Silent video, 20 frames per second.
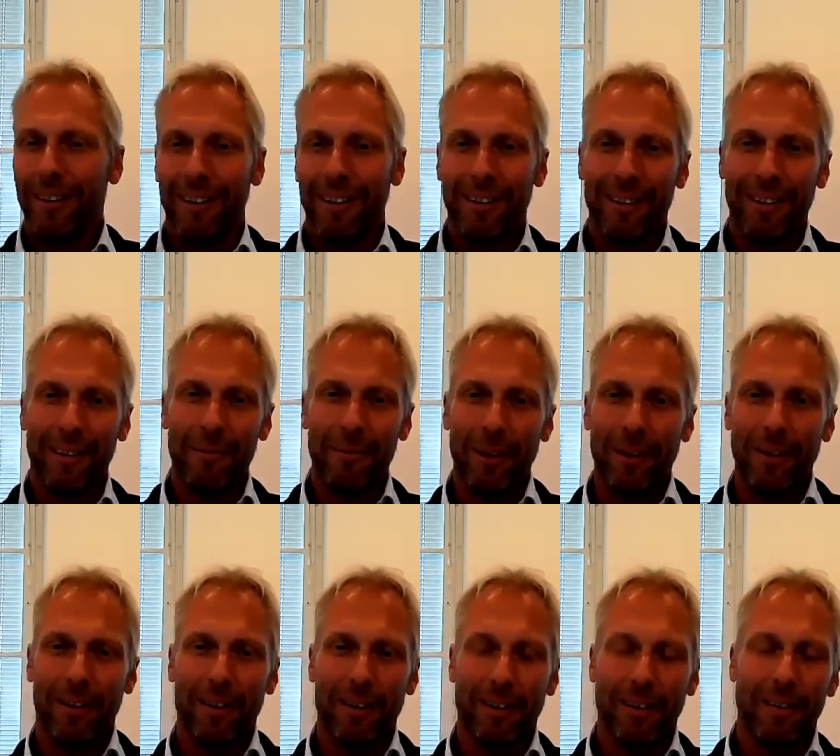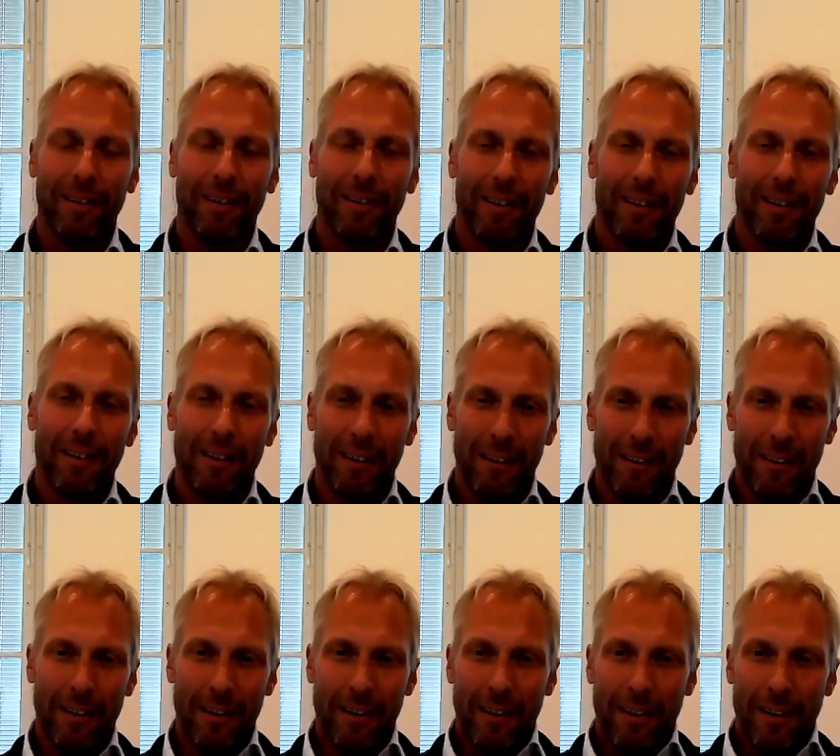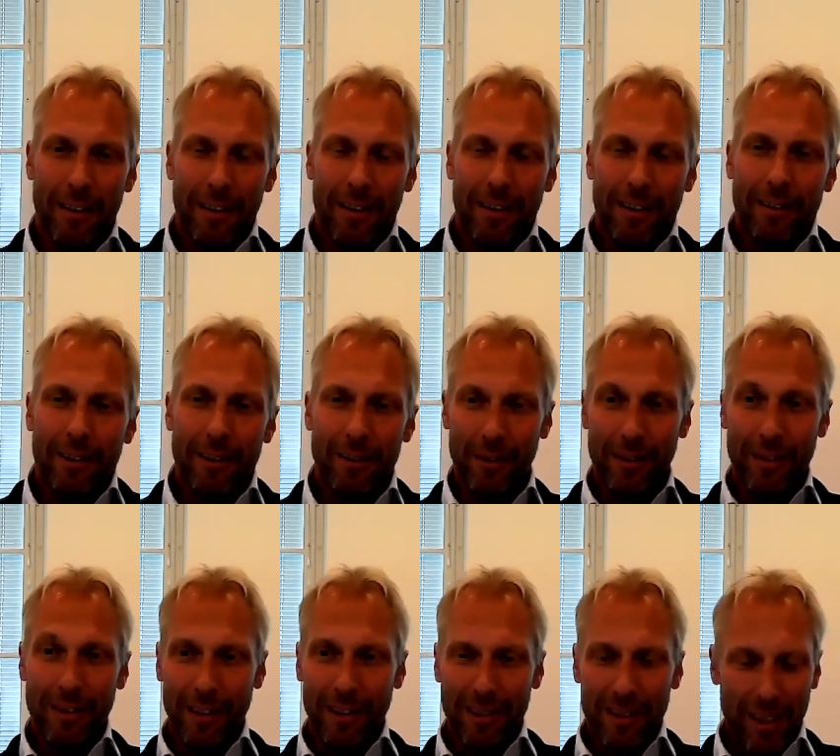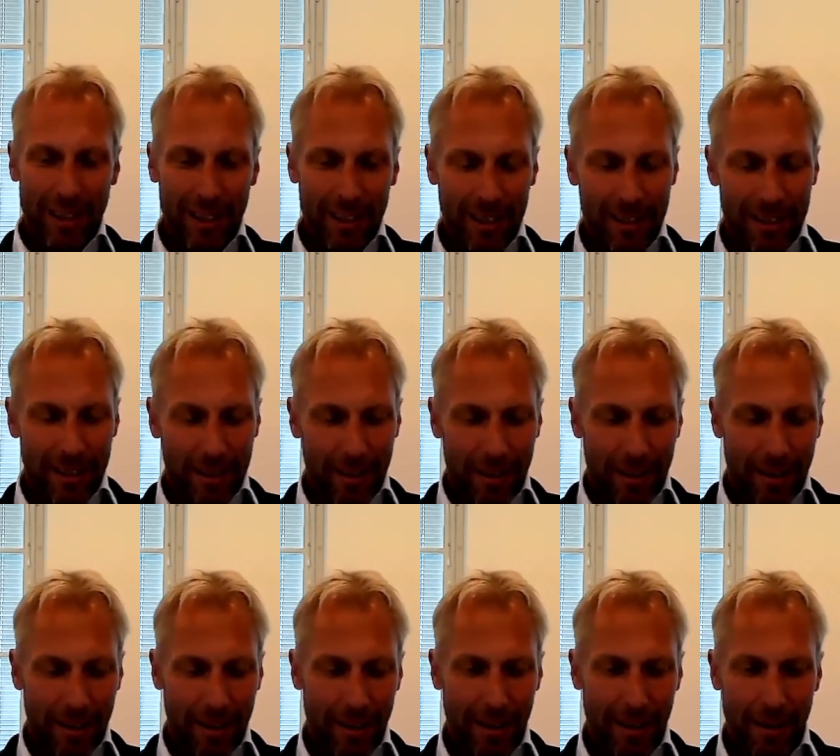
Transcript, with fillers: I think one uh, that it that changed uh,